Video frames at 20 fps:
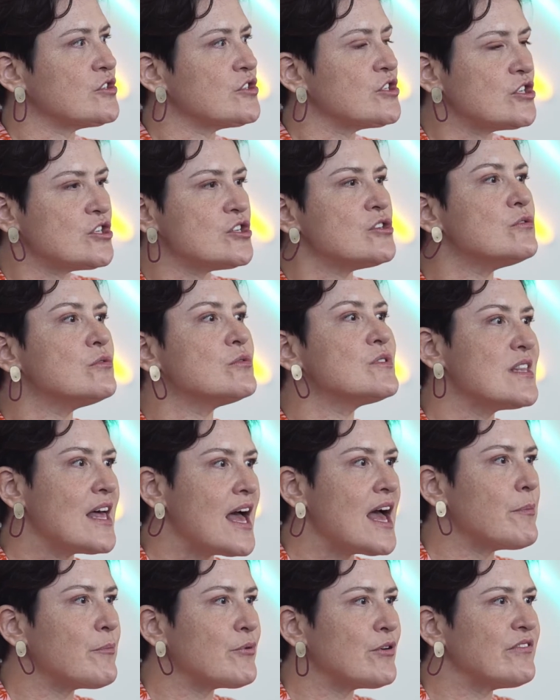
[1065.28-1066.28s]
to use
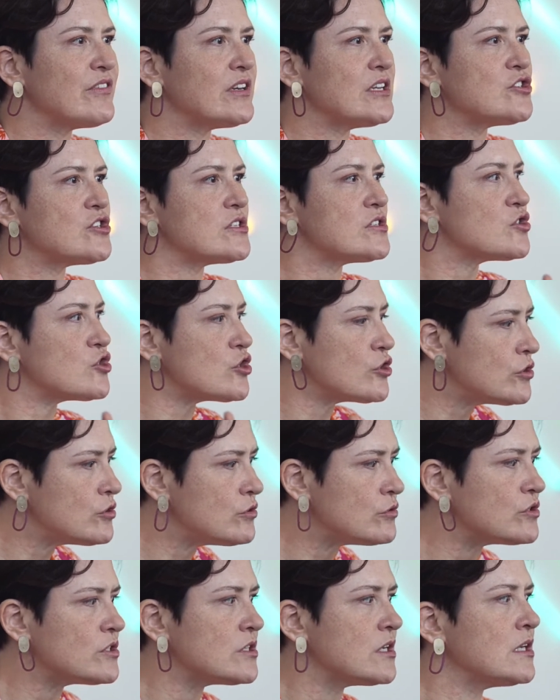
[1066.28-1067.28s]
their privileges
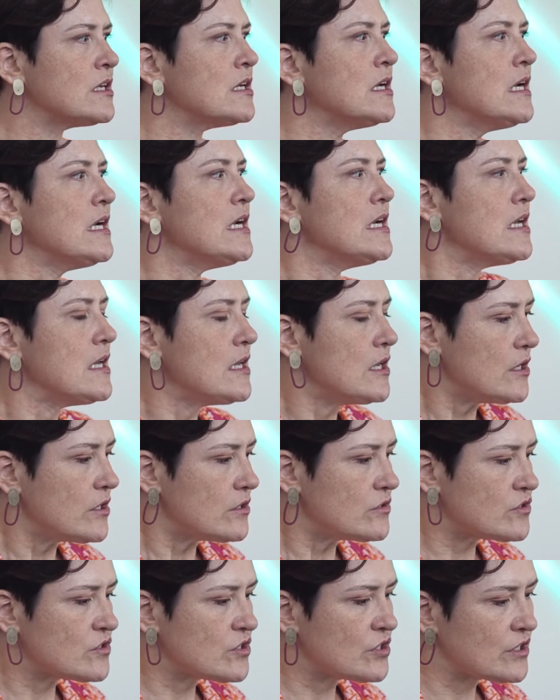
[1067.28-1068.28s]
too, to
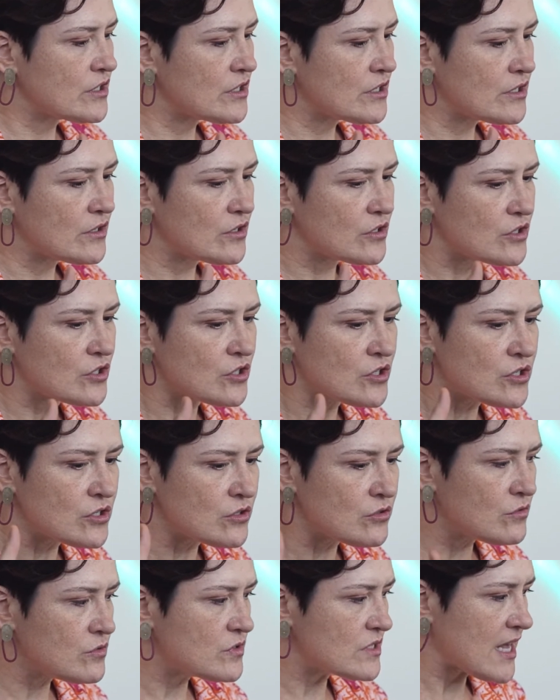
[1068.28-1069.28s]

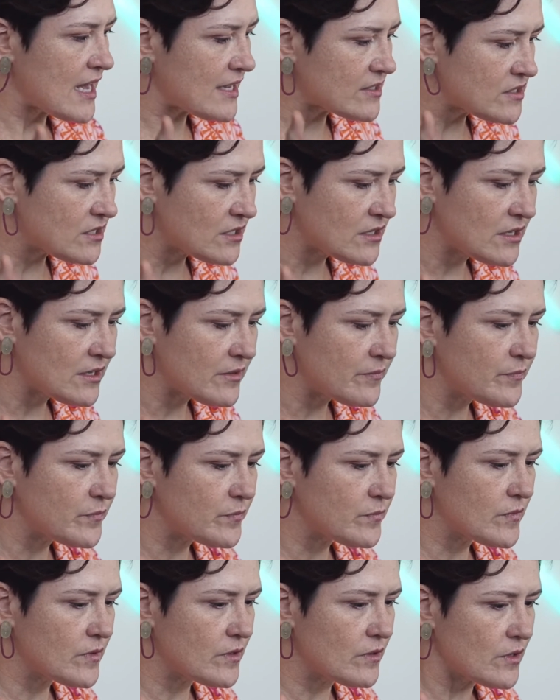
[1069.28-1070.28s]
use that to
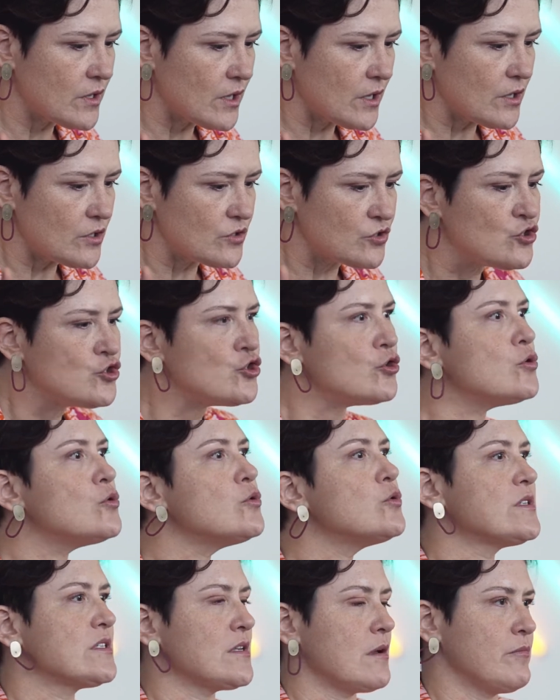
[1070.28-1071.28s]

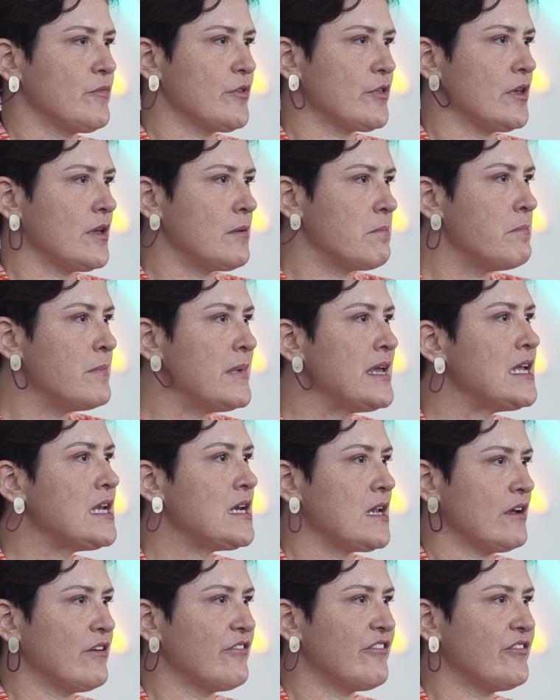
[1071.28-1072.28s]
do something
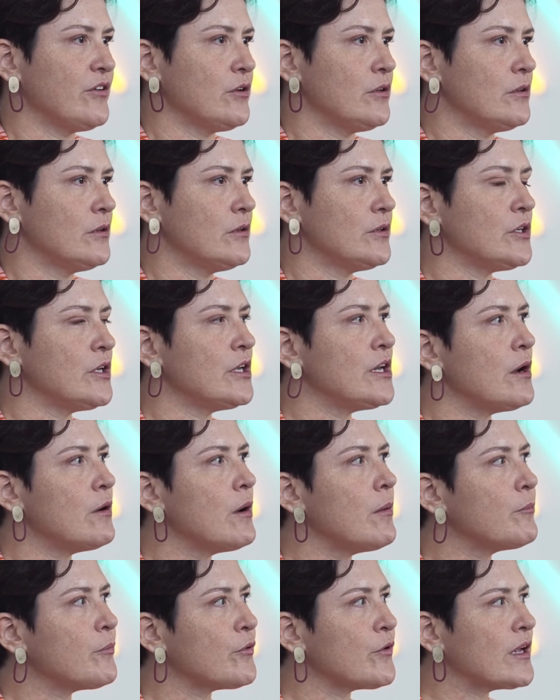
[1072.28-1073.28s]
meaningful,
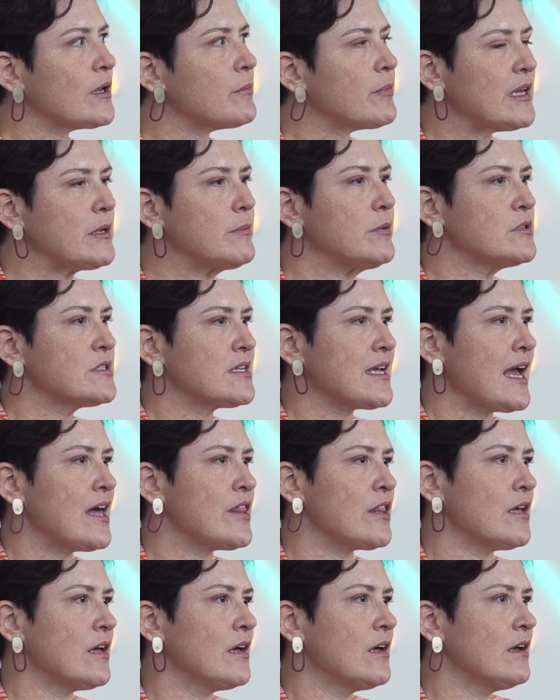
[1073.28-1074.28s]
and bring people
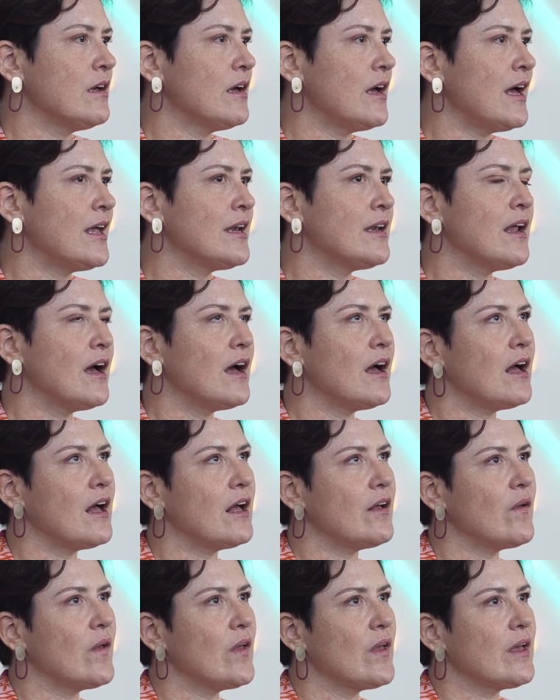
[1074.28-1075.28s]
together. And
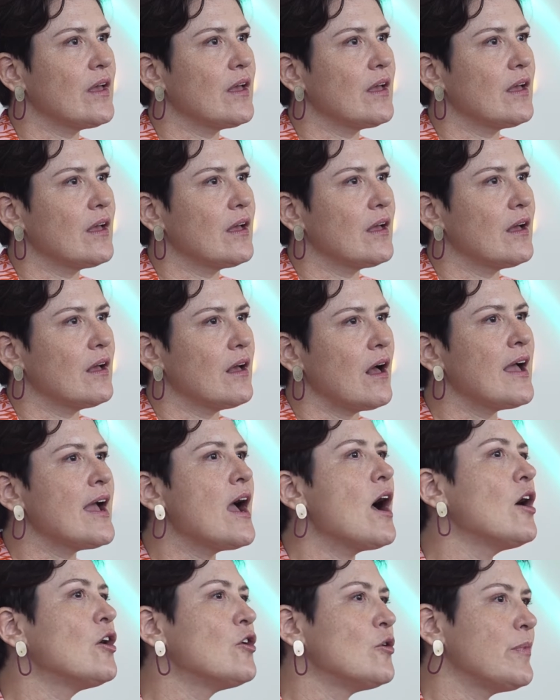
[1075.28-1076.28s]
I
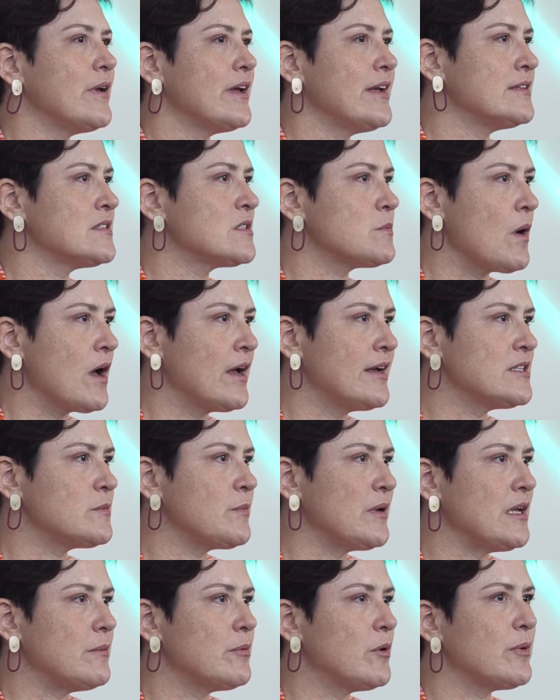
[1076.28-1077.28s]
hope it inspires
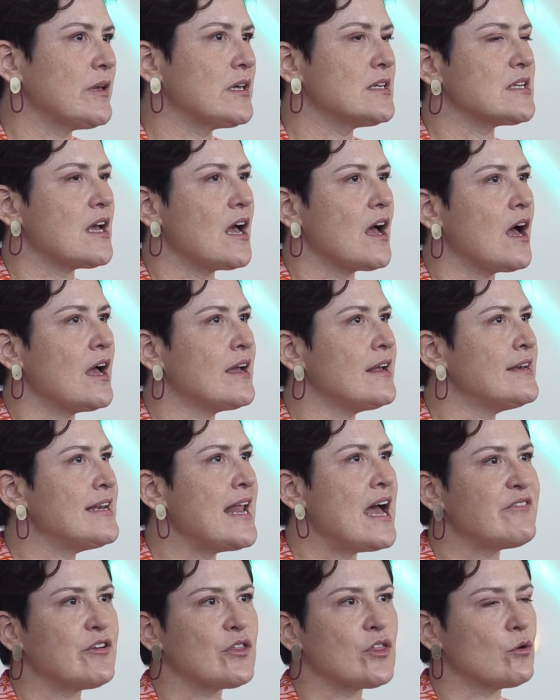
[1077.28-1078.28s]
people, because I
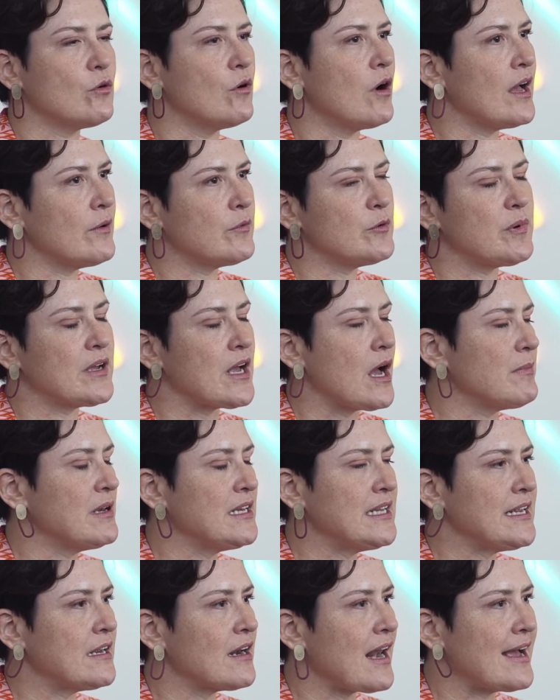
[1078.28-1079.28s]
never thought I would become a
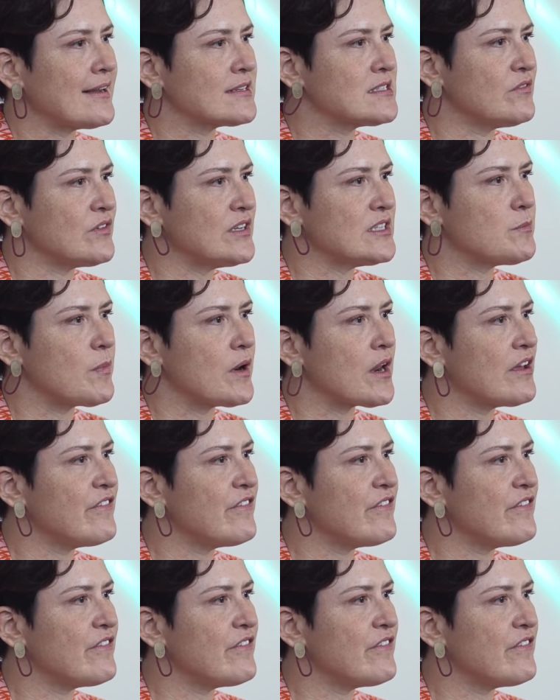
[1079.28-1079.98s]
legal activist, but I